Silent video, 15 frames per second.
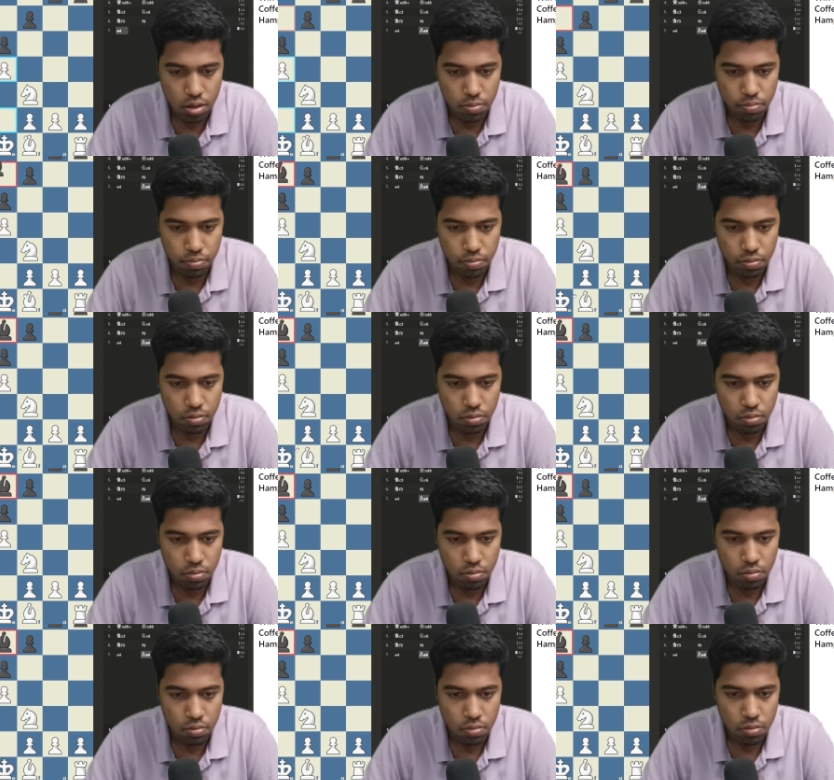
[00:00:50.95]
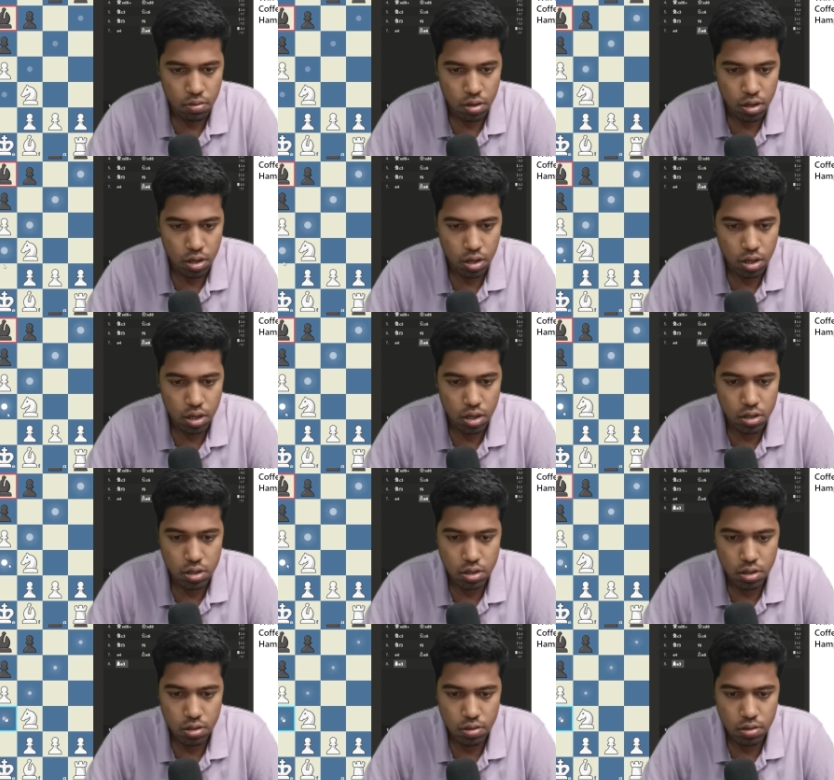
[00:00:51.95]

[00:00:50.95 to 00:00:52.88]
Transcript: up here.